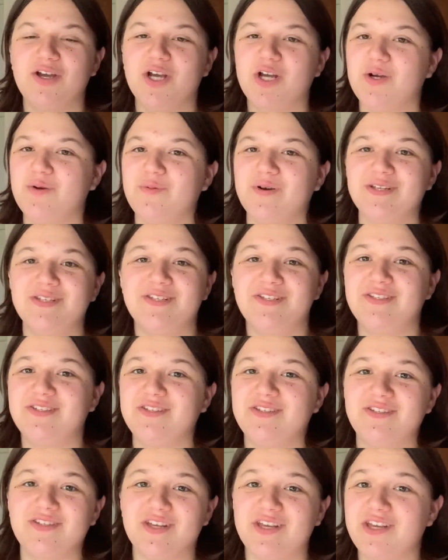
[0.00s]
was
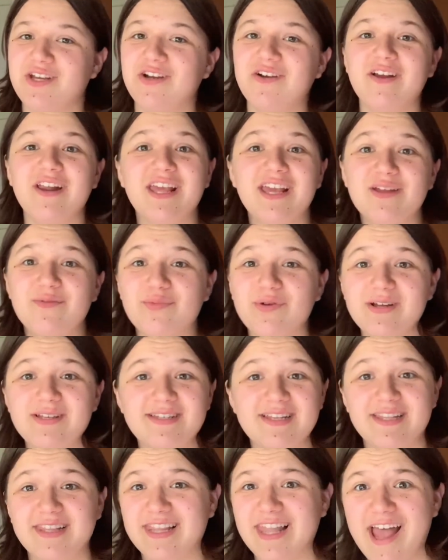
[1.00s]
security in
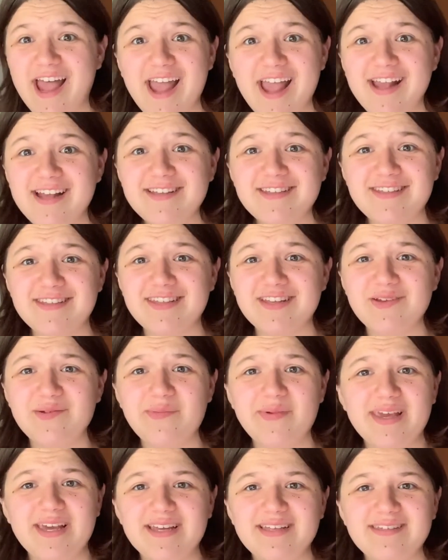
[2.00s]
prison lax
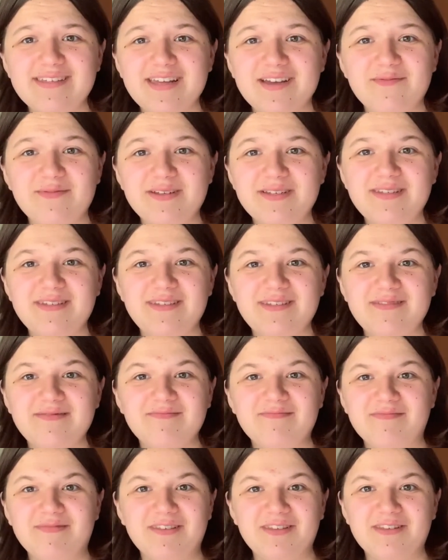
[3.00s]
because it was
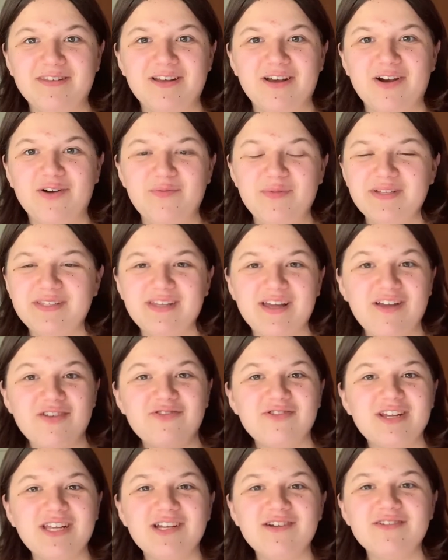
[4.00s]
almost
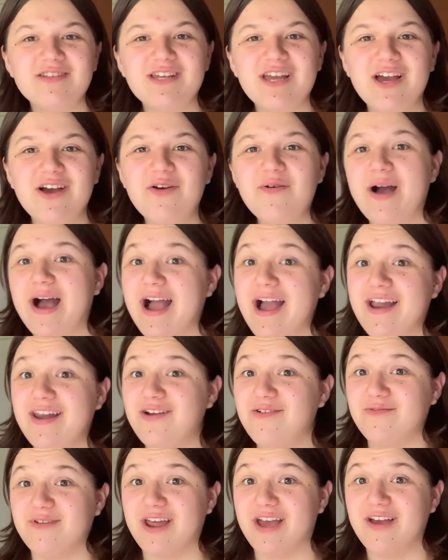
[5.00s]
100 years ago. I
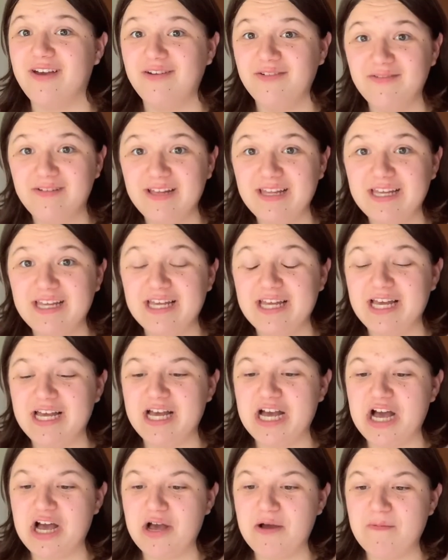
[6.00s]
don't know.
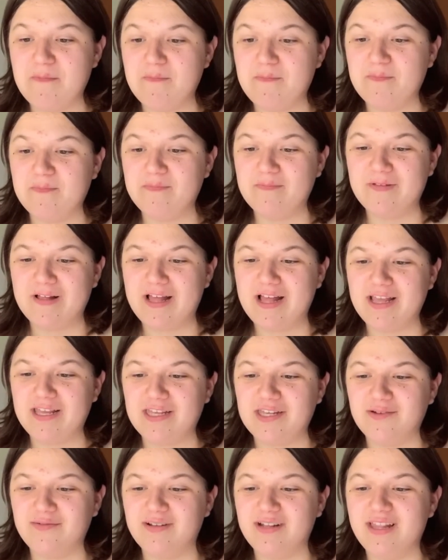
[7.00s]

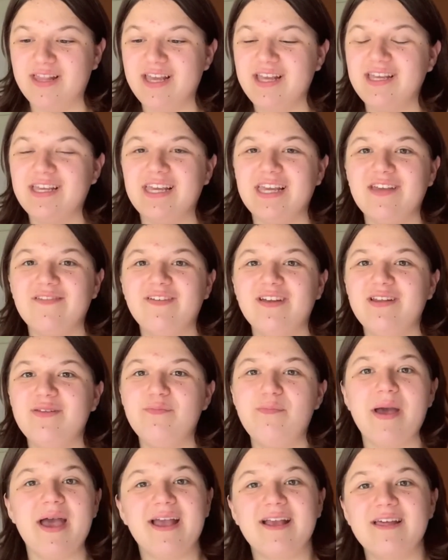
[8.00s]
You would think even
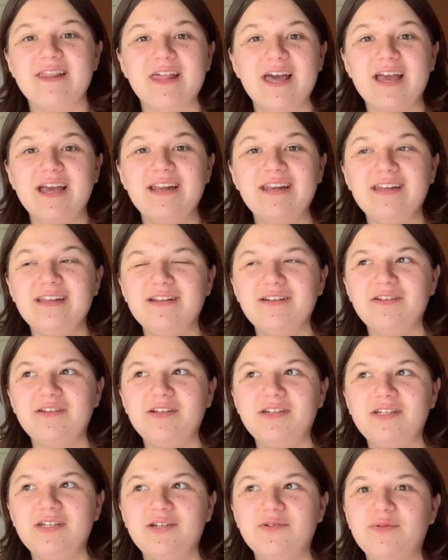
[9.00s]
back then
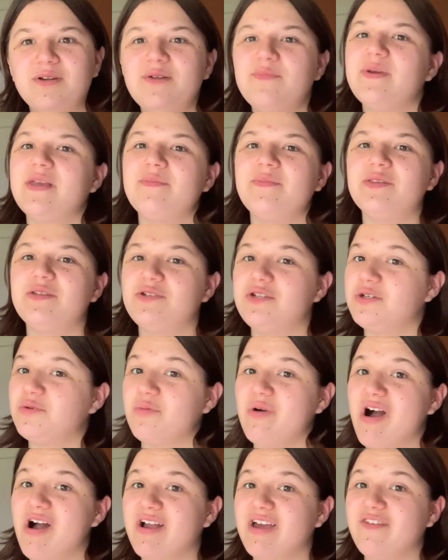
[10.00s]
you wouldn't be able to just
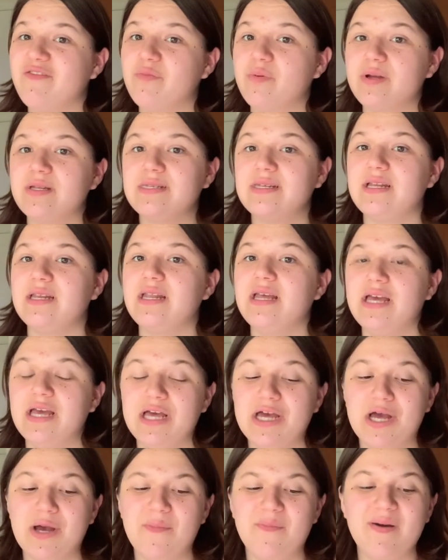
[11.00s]
walk out of prison,
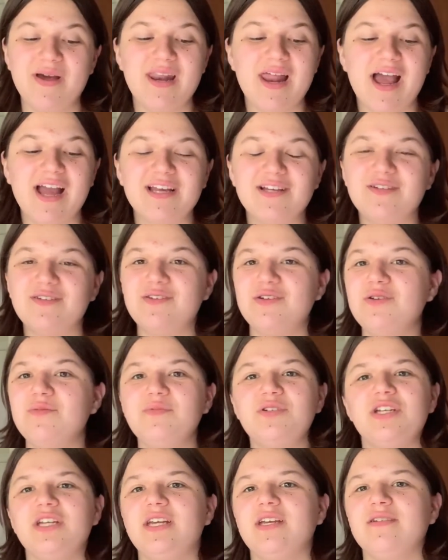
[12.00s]
but I assume
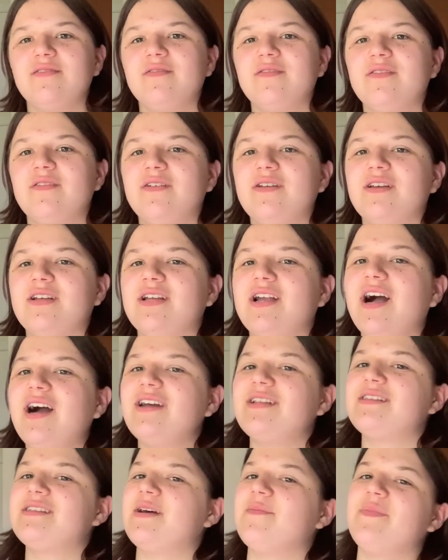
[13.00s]
she
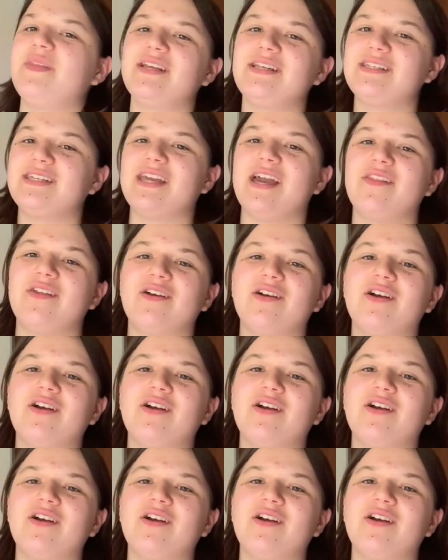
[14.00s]
got something together